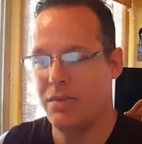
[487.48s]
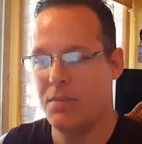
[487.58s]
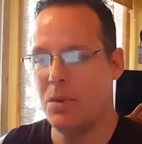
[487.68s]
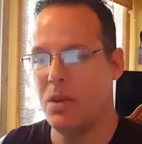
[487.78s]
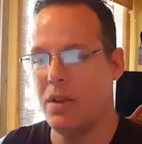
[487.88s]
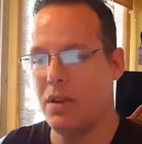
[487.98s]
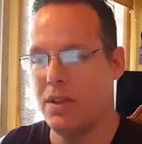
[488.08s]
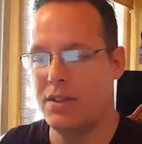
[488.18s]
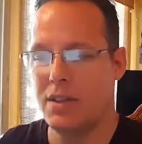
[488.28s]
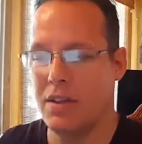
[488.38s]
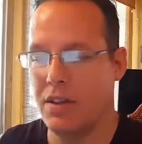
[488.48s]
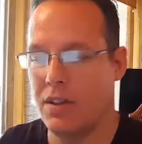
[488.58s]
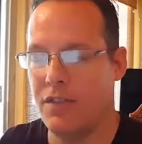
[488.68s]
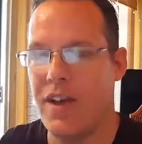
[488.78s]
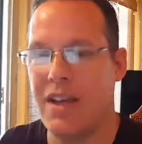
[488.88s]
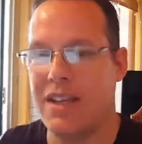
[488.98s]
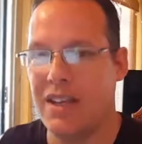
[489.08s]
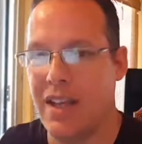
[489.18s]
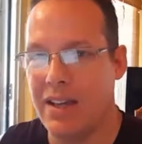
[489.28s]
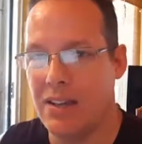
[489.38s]
People are listen. The
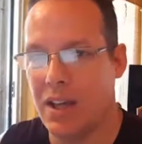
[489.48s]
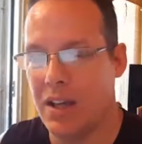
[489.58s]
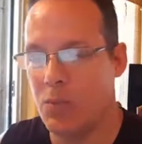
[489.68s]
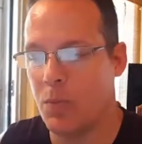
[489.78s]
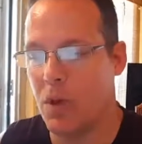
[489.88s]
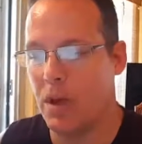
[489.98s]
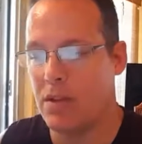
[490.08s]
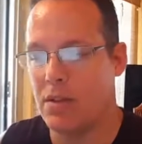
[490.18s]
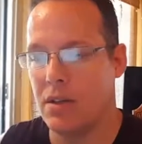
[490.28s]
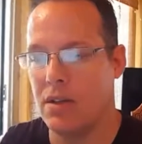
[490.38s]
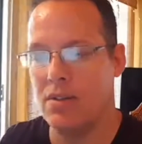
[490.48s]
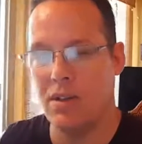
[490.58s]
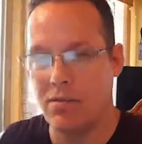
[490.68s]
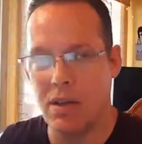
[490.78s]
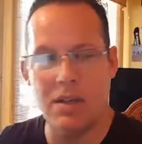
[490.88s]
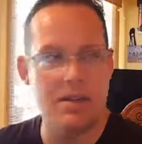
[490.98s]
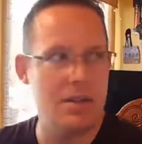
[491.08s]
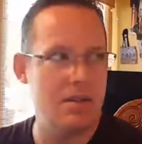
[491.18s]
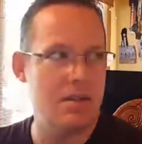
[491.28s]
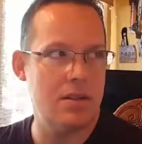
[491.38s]
Vatican has these committees
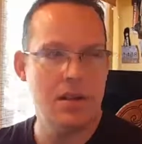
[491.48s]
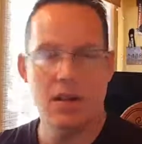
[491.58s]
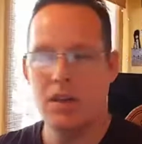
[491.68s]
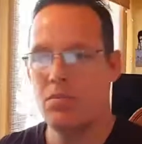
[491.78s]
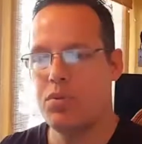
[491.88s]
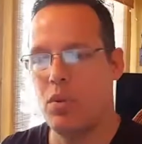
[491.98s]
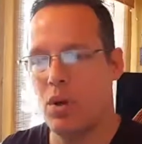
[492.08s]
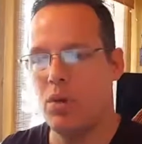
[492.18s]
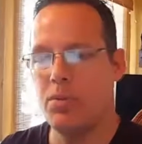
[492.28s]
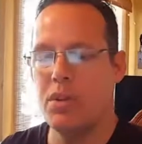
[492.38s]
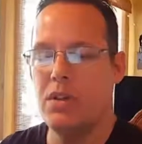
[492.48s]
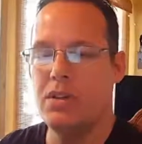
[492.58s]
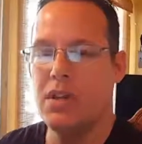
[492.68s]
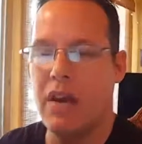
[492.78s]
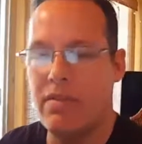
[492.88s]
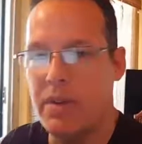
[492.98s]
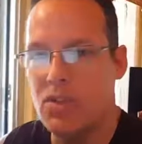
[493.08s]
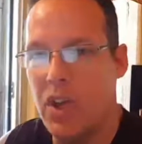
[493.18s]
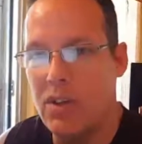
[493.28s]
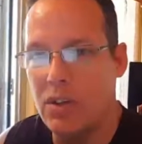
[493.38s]
and these probes and these
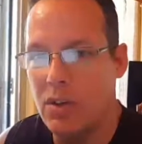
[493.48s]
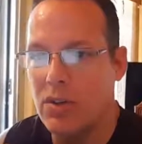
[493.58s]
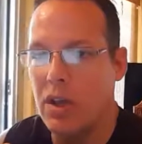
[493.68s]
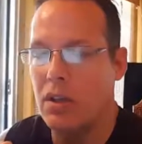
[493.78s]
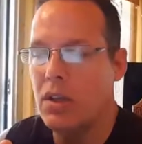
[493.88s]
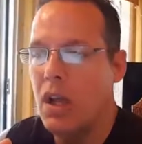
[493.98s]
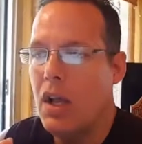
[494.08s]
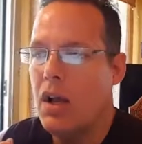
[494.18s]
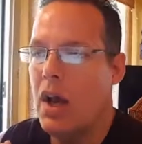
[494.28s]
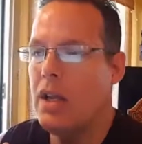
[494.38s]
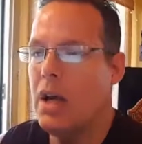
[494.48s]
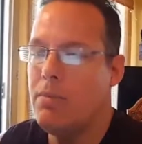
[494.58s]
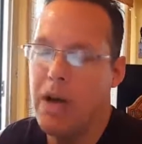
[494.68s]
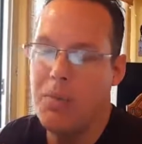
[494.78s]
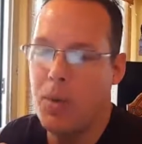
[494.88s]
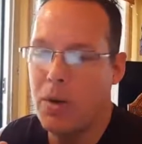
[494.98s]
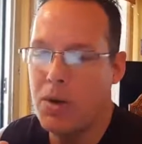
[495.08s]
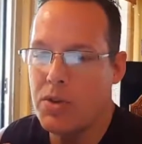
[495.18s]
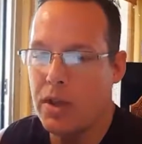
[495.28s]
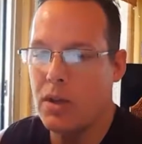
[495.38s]
governments chasing their tail. My prayer
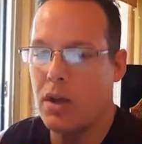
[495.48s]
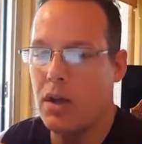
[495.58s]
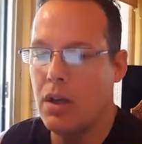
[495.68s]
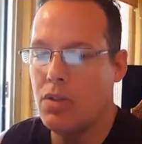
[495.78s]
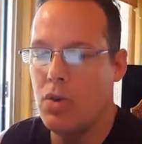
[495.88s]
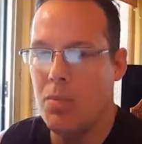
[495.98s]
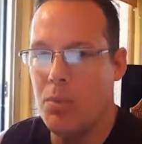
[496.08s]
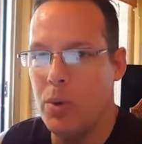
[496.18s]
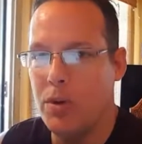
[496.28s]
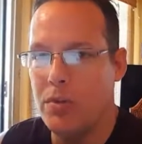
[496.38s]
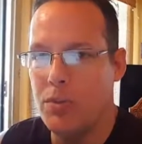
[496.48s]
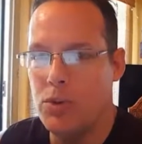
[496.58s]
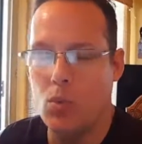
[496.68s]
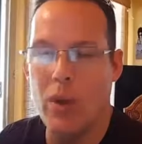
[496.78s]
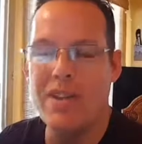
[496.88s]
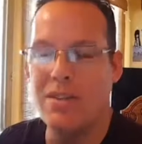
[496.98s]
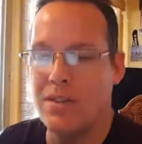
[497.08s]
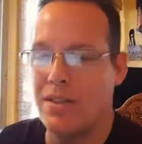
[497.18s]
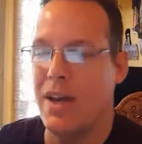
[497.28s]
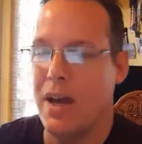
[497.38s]
is that Trump wouldn't waste
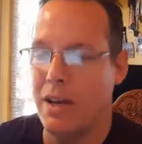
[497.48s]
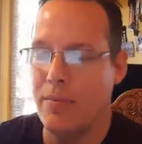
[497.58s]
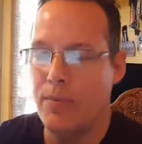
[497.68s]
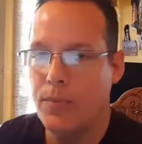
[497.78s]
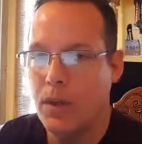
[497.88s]
his time